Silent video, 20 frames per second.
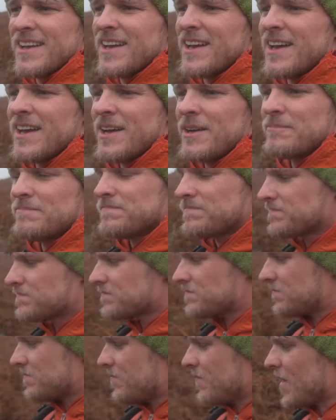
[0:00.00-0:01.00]

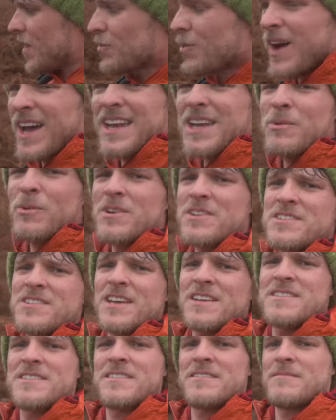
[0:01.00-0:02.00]
what anyone
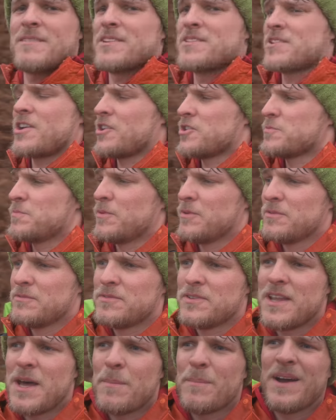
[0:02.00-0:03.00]
says as gospel,
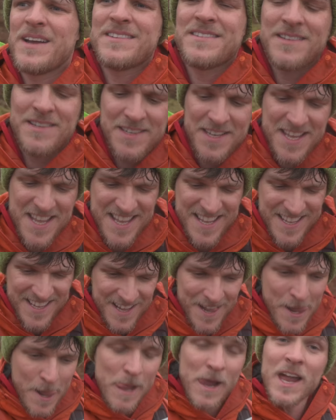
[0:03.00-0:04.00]
for that matter,
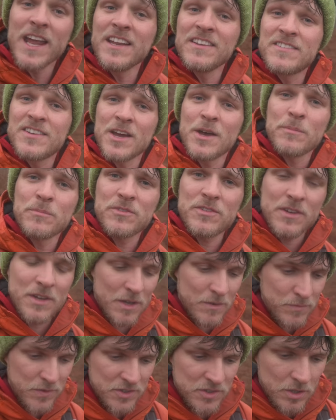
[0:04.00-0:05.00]
in terms
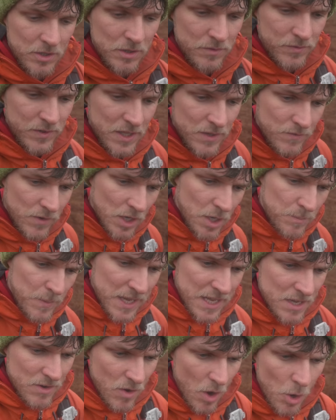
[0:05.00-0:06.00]
of photography. You've got to
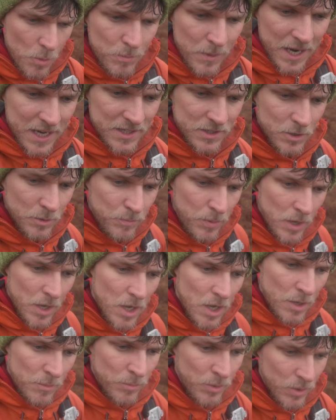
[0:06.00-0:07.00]
make your own mind up,
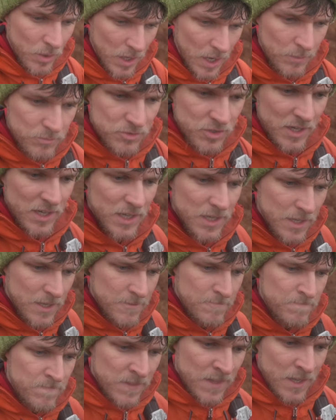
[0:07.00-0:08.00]
but I'm trying to
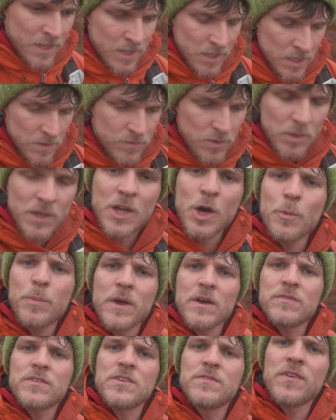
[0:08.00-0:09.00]
give you a little
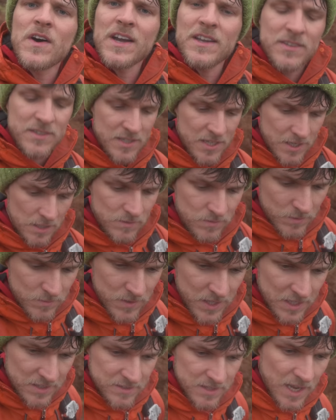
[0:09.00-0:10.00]
bit of advice from
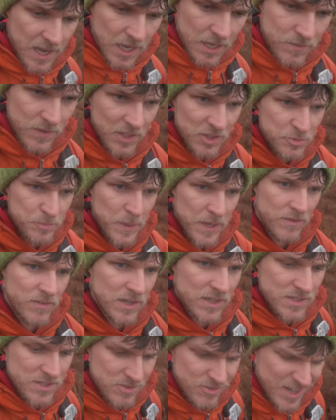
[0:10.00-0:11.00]
things that I've
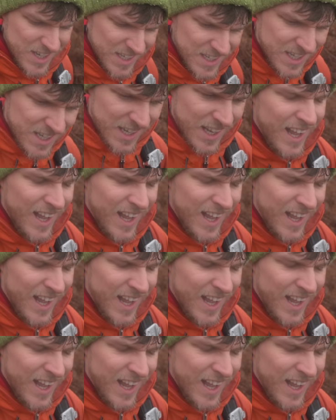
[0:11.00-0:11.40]
experienced. Right,